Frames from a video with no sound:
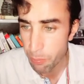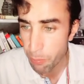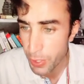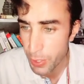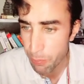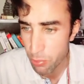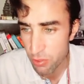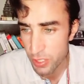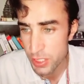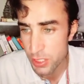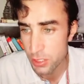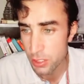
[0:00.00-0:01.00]
people
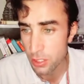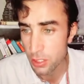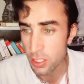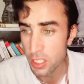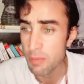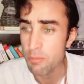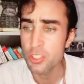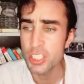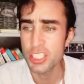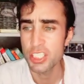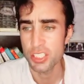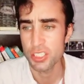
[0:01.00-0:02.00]
as
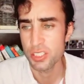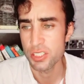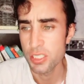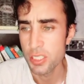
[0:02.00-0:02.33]
commodities,